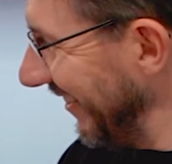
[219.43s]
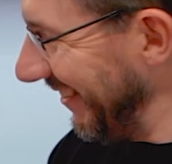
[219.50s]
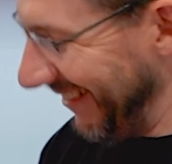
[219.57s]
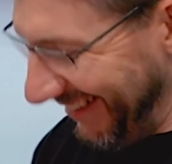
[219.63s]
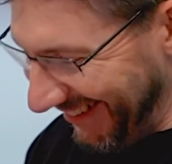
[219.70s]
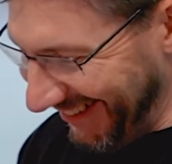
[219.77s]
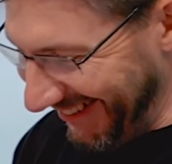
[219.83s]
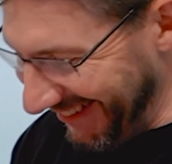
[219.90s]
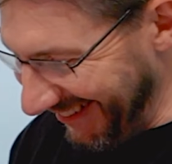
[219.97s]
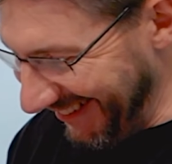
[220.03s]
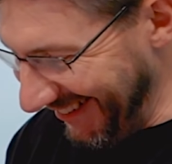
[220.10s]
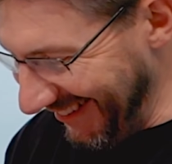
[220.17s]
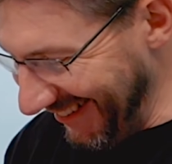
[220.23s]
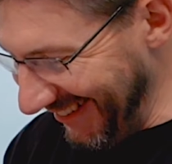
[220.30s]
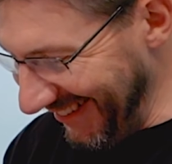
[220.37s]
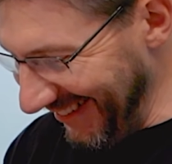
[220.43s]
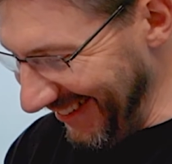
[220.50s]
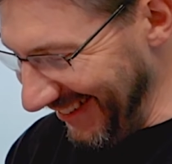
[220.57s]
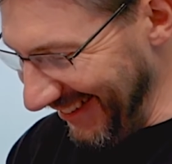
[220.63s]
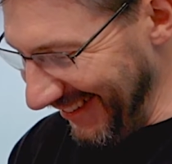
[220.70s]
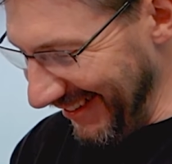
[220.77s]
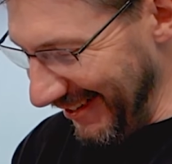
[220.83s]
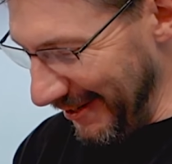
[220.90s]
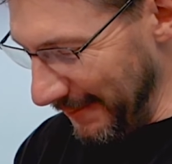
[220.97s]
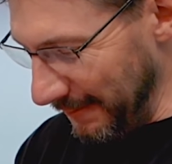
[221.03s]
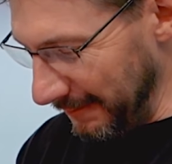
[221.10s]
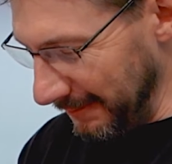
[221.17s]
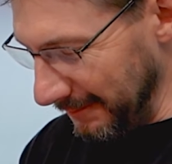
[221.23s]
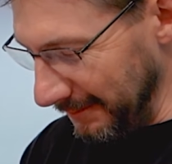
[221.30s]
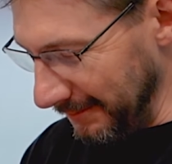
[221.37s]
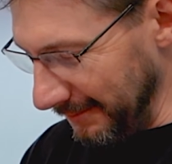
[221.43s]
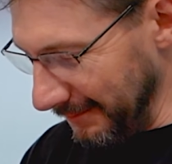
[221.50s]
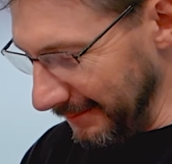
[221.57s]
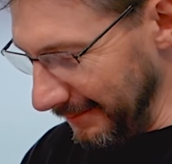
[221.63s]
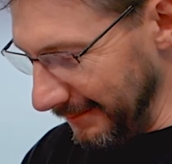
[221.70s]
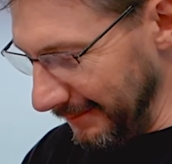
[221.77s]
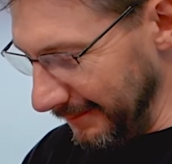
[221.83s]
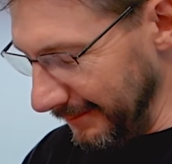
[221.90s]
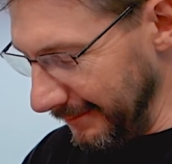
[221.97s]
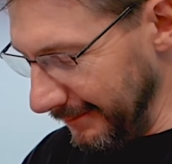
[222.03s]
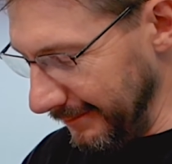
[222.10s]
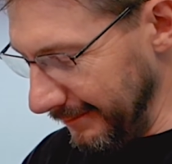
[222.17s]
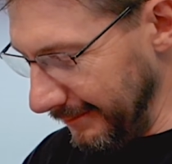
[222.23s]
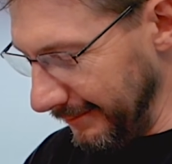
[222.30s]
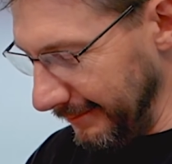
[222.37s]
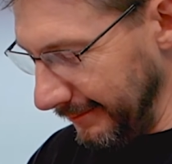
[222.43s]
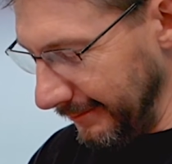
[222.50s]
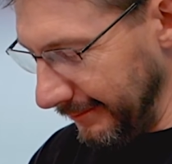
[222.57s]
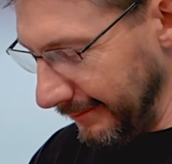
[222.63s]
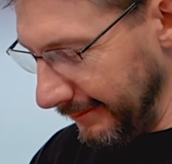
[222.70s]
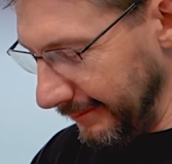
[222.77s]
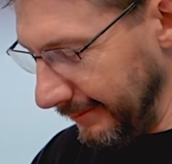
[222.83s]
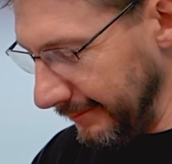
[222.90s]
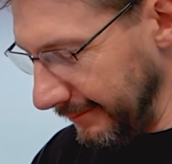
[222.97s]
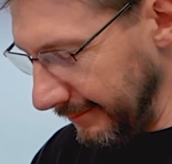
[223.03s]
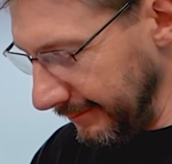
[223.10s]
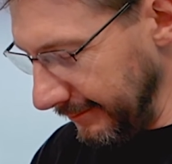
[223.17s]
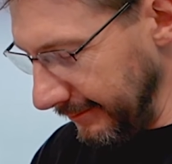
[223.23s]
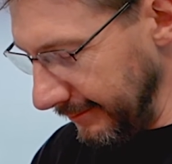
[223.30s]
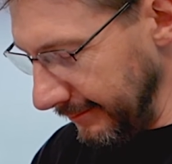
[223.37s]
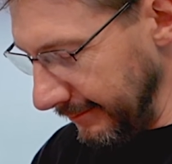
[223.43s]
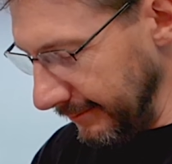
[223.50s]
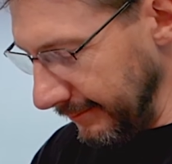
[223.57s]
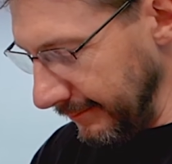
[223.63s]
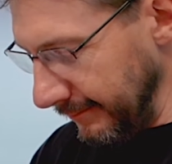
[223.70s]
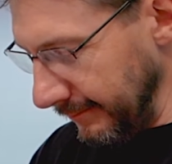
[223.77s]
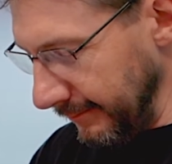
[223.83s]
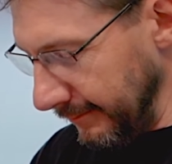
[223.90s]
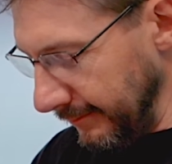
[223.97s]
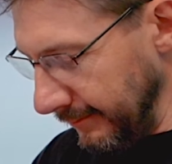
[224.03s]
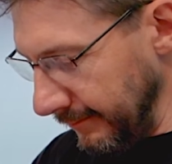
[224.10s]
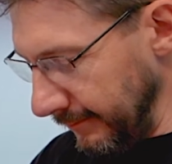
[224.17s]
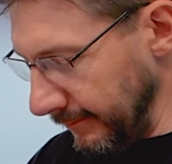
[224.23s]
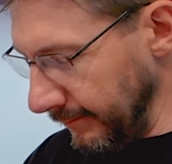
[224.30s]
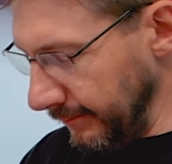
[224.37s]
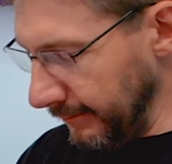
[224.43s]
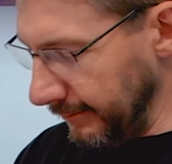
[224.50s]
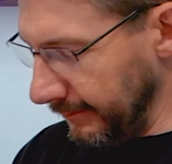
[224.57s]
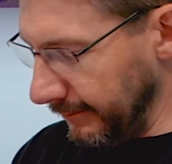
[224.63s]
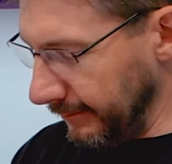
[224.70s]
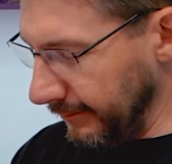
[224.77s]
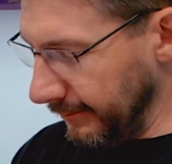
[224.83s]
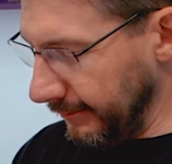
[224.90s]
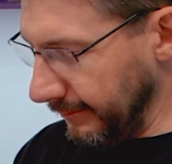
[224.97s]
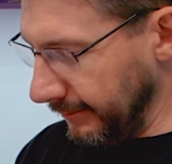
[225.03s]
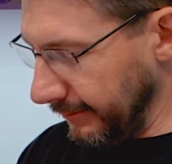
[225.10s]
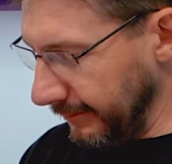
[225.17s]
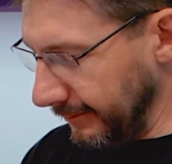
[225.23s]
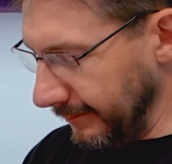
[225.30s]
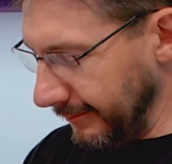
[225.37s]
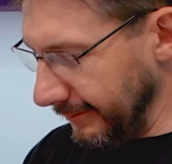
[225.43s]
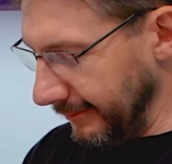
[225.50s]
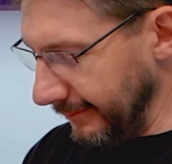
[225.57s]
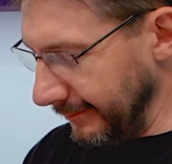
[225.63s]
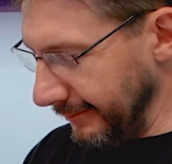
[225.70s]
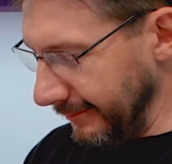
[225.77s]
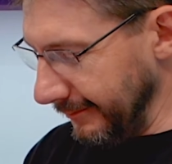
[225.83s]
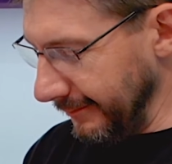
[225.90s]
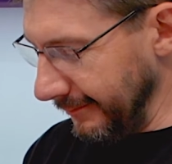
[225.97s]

(silent)